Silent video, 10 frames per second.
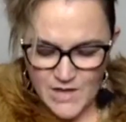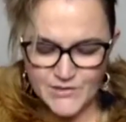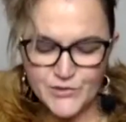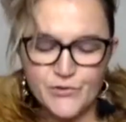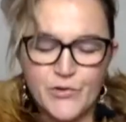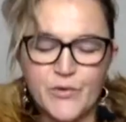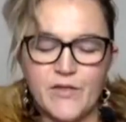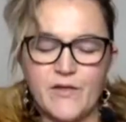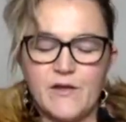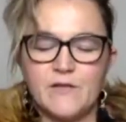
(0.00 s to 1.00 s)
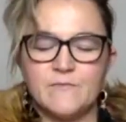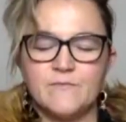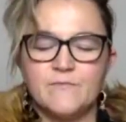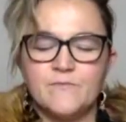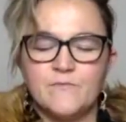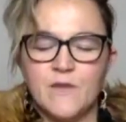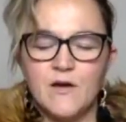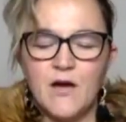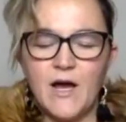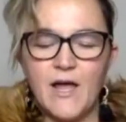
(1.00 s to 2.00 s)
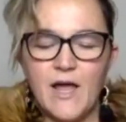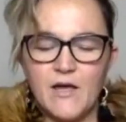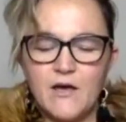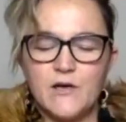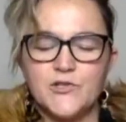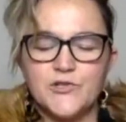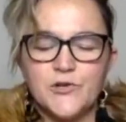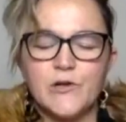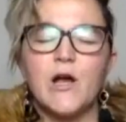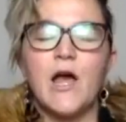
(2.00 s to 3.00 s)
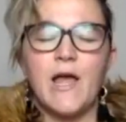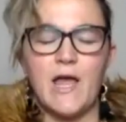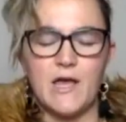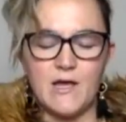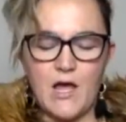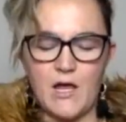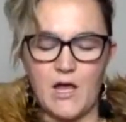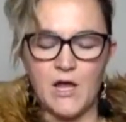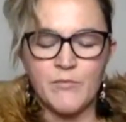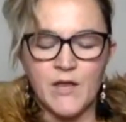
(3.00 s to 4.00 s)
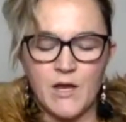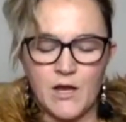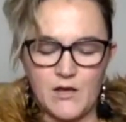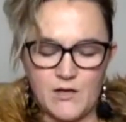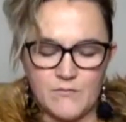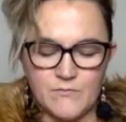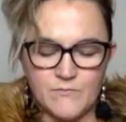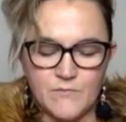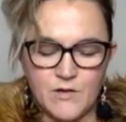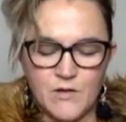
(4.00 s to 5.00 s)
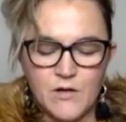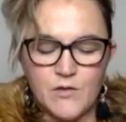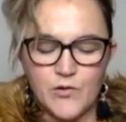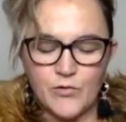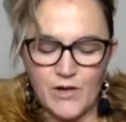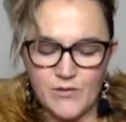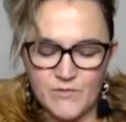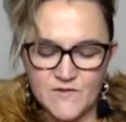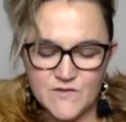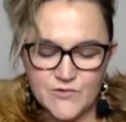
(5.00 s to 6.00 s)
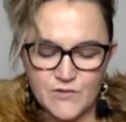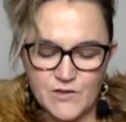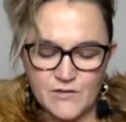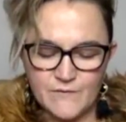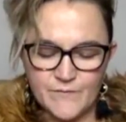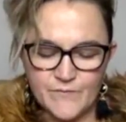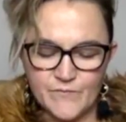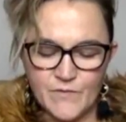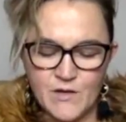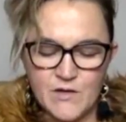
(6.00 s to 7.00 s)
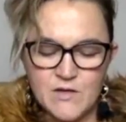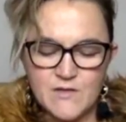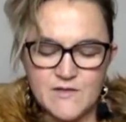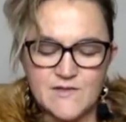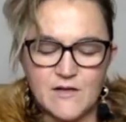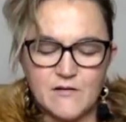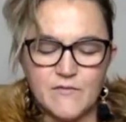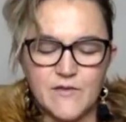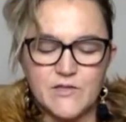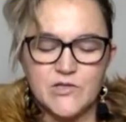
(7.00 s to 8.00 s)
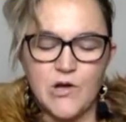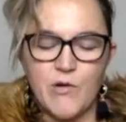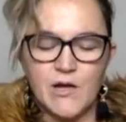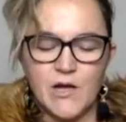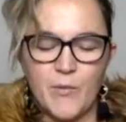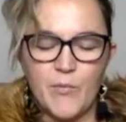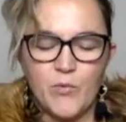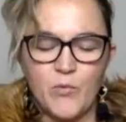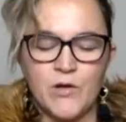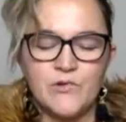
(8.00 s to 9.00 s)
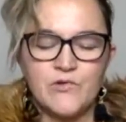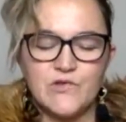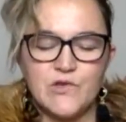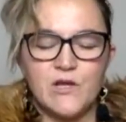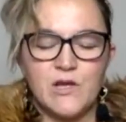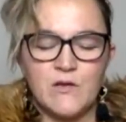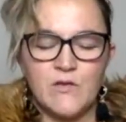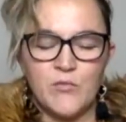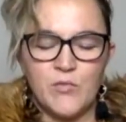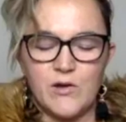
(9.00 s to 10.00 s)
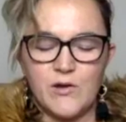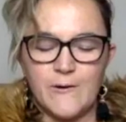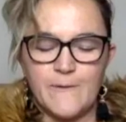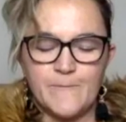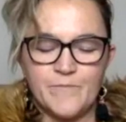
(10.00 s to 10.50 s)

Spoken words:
And to the within, Ahea, Ashura, Ahea, I am that I am, the great mystery, the self that's showing up, the one who's looking in the mirror,